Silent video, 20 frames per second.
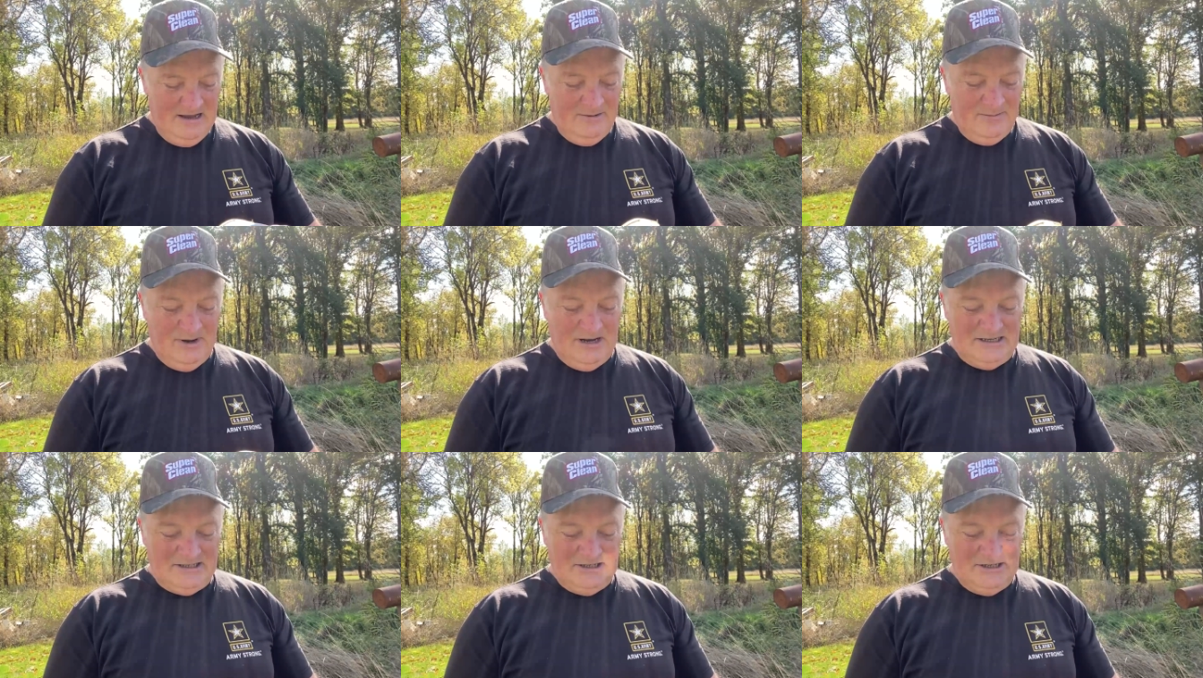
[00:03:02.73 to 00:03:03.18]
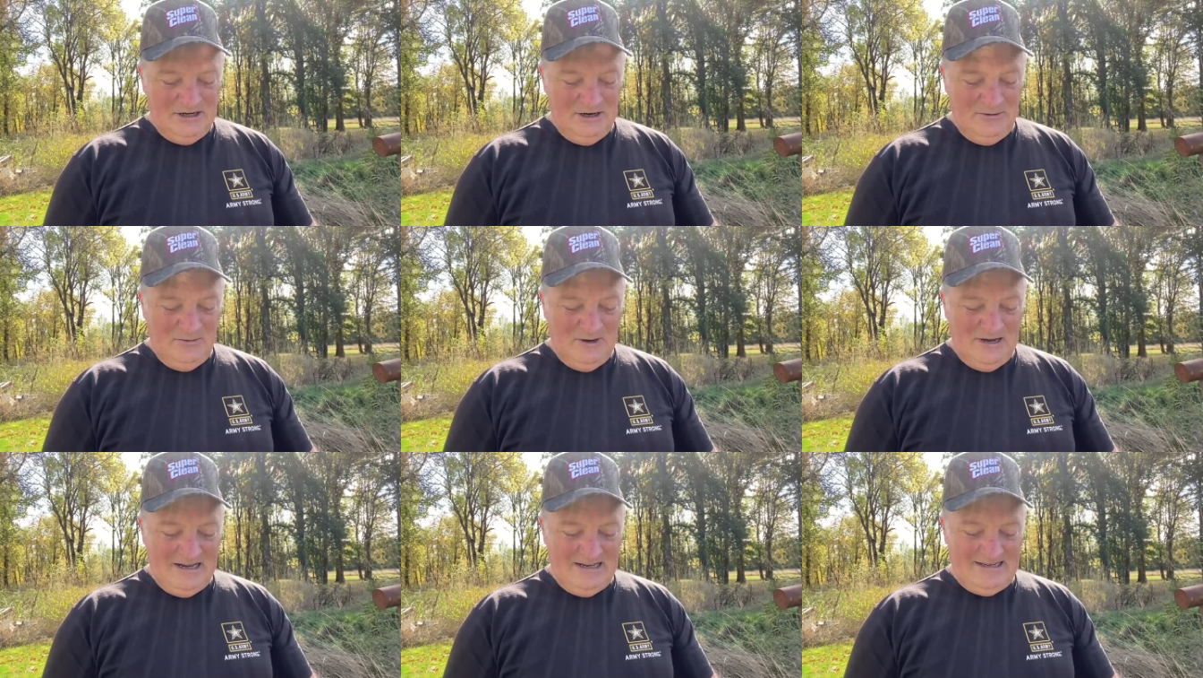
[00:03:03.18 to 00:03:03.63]
But you
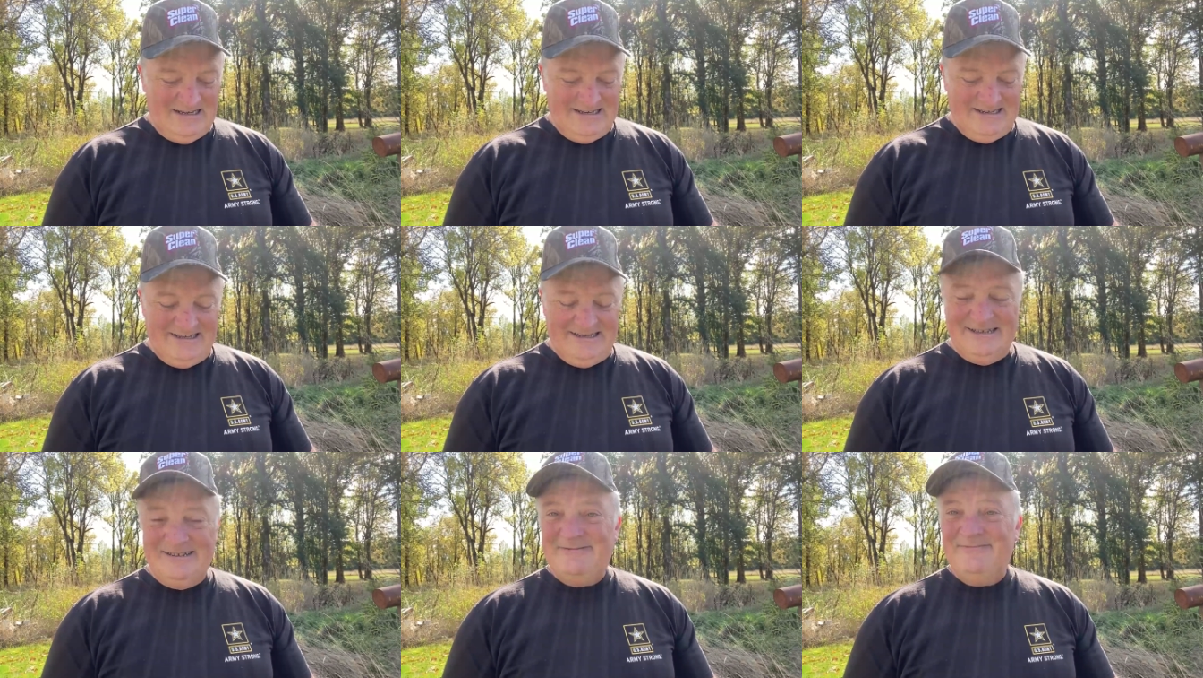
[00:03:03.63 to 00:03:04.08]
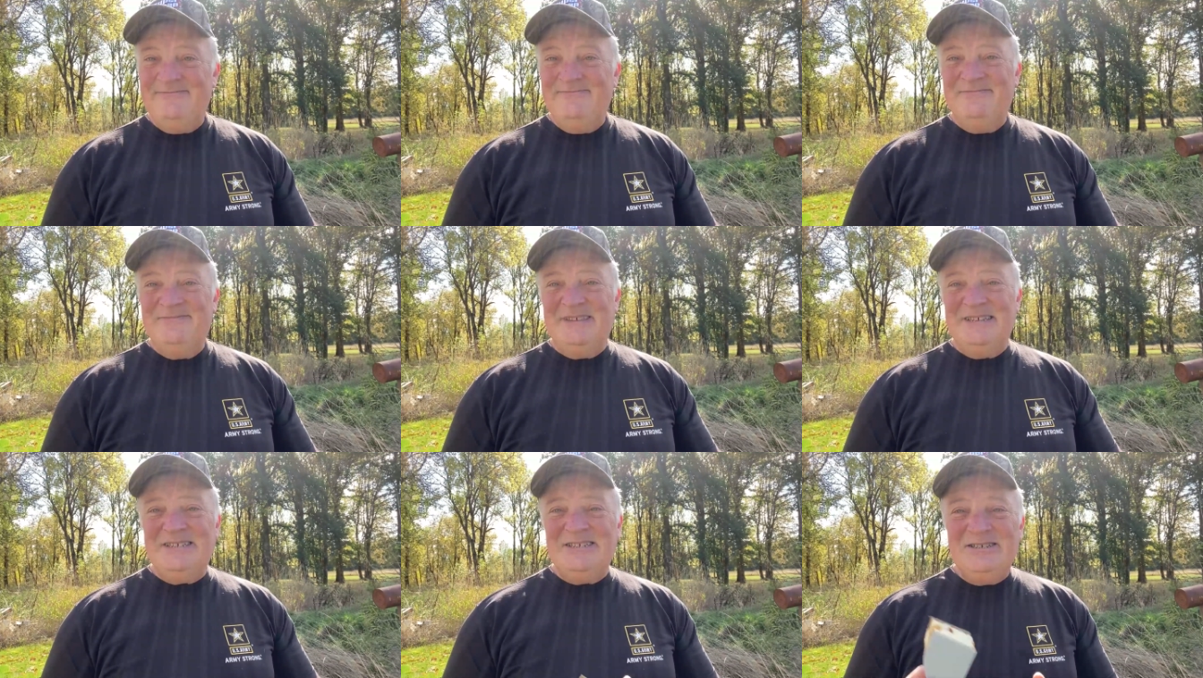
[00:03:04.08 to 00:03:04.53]
know what?
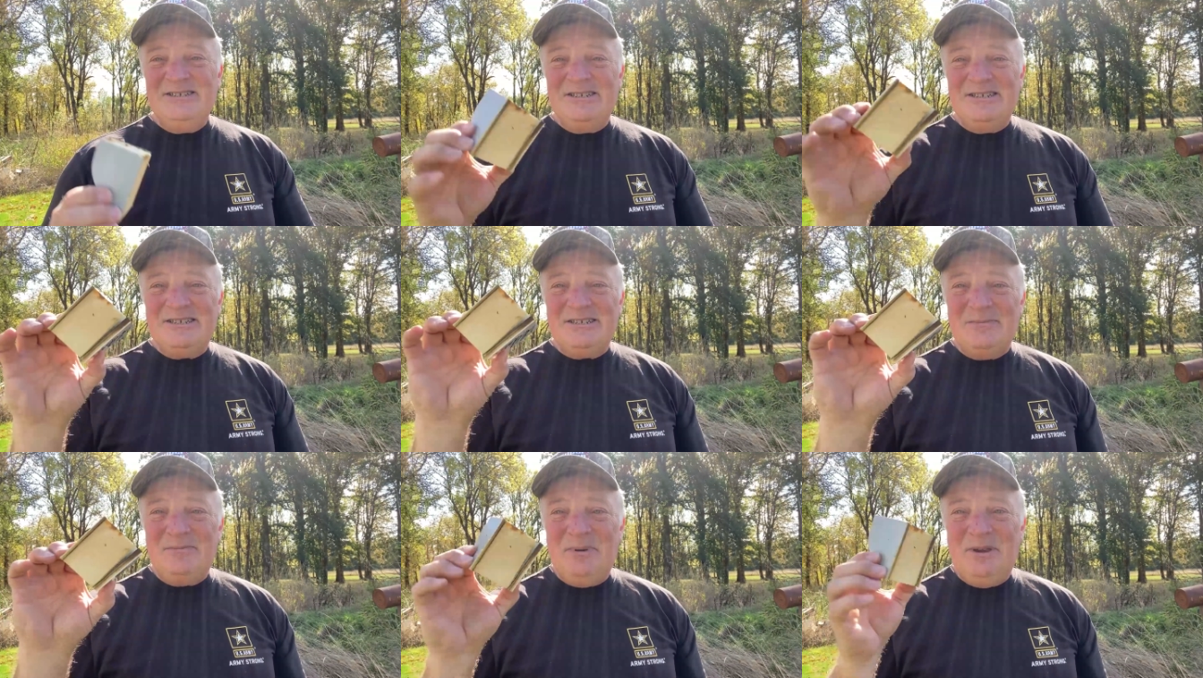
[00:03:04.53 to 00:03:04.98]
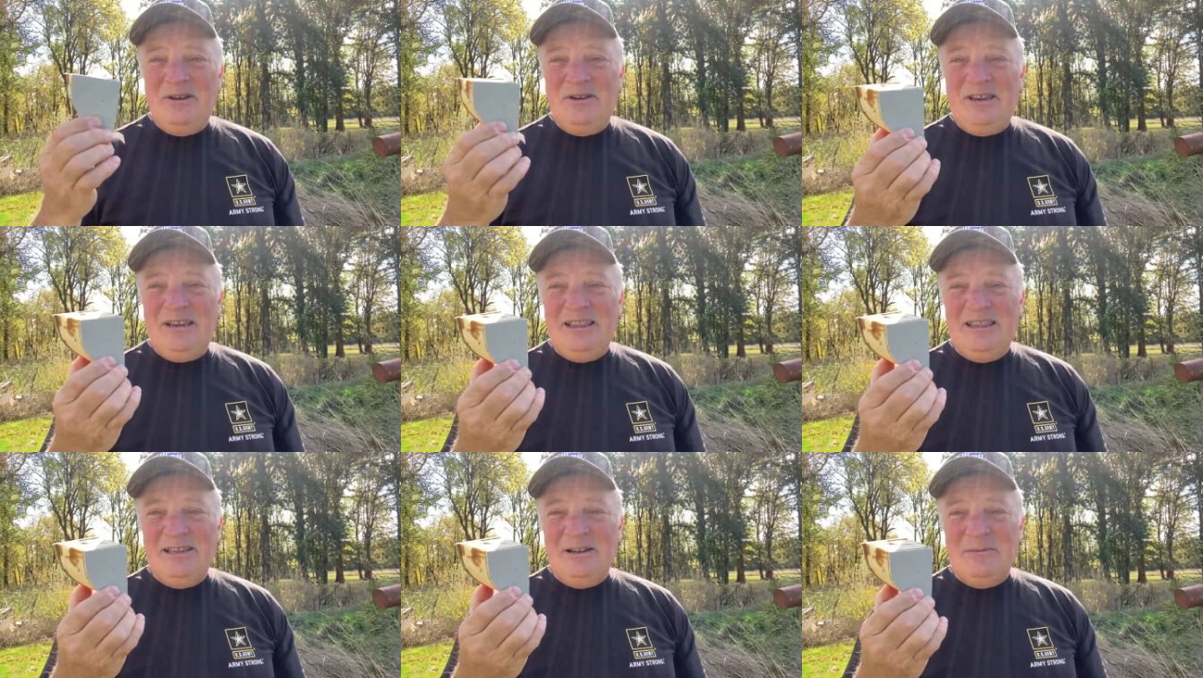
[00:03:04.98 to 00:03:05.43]
This is just a
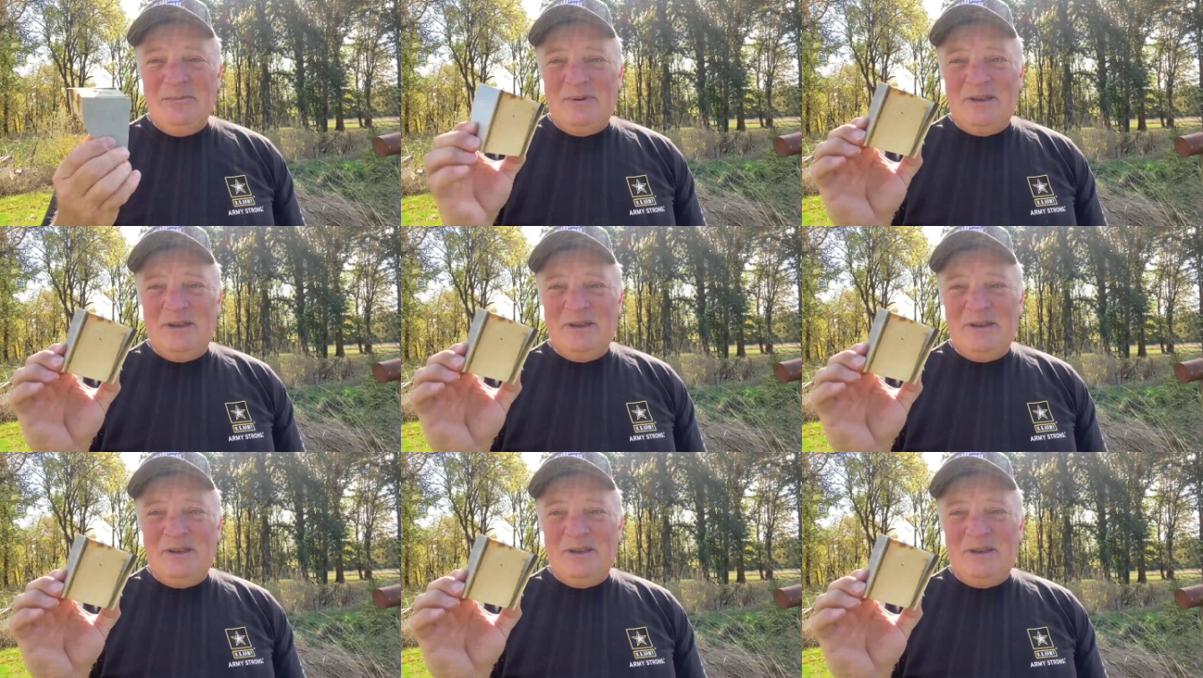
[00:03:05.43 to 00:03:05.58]
puny little